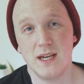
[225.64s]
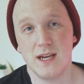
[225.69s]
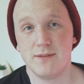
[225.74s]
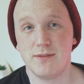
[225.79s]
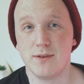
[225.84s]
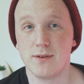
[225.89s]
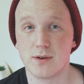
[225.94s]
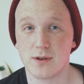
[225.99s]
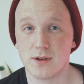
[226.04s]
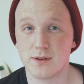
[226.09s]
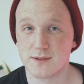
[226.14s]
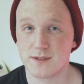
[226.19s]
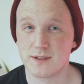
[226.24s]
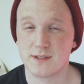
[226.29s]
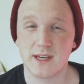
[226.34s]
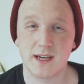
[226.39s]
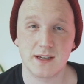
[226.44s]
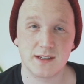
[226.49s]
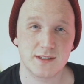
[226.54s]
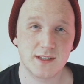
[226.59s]
if you've got lots of
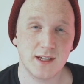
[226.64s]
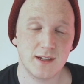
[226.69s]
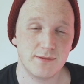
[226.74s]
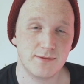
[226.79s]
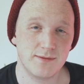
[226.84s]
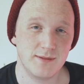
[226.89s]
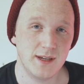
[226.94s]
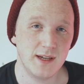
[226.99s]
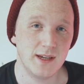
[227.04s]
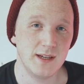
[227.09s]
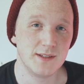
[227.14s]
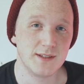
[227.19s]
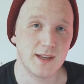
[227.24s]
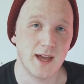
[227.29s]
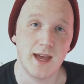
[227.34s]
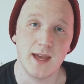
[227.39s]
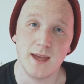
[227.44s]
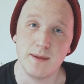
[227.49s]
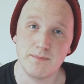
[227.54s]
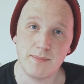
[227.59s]
tech stuff, is
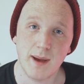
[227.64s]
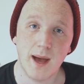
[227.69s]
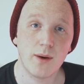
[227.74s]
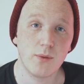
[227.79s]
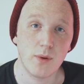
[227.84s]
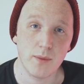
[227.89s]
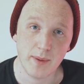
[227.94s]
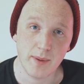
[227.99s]
a power